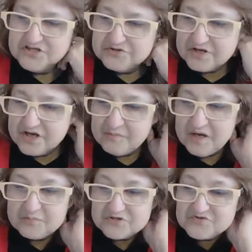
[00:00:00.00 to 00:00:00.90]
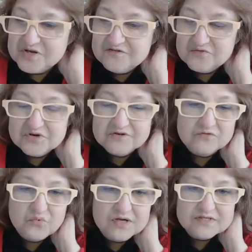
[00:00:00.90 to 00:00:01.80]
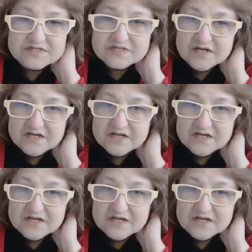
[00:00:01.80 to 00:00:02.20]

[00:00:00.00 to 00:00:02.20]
you can come up with 24 different ones.